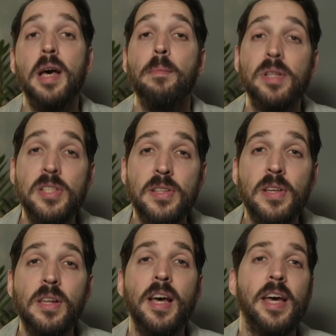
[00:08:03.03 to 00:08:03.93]
but
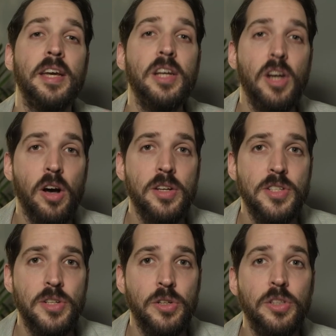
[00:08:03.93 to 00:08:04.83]
still a
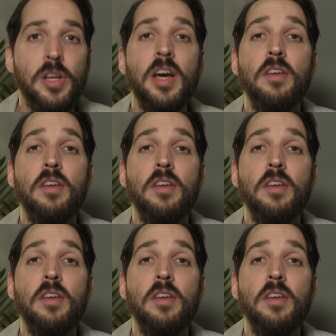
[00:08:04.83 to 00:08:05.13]
concert